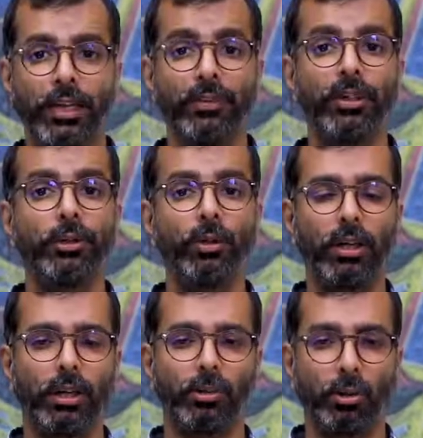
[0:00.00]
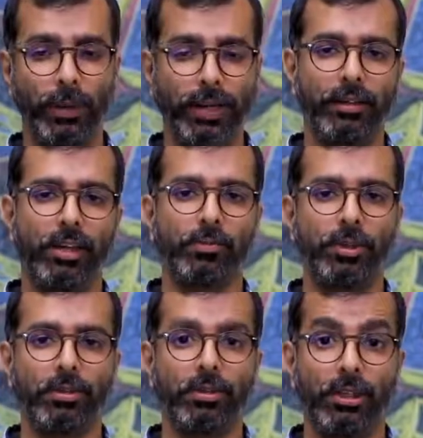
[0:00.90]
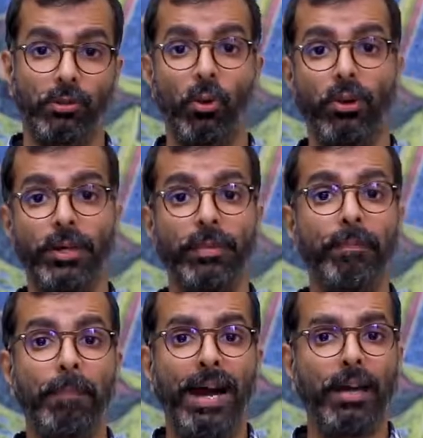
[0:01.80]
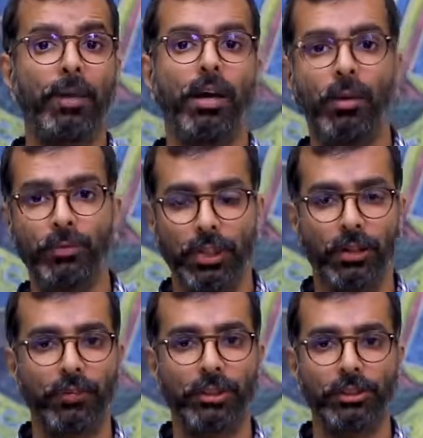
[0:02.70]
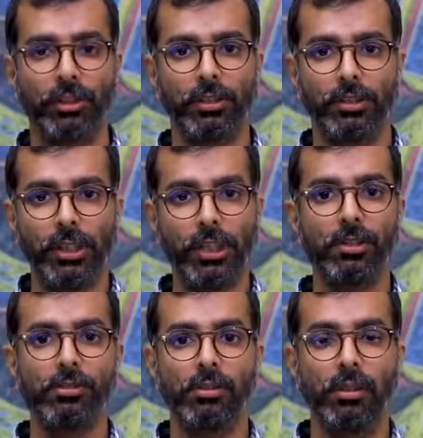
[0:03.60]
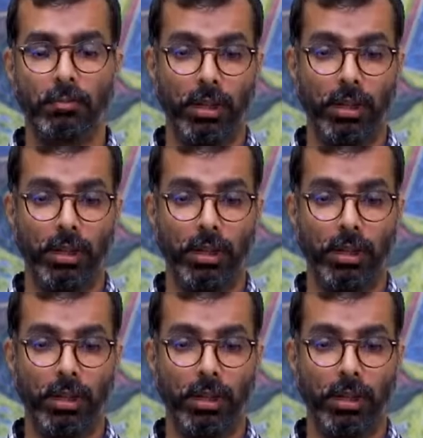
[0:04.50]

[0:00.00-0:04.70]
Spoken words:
Even the dual-clutch automatic transmission that's already being panned by armchair adventurers is,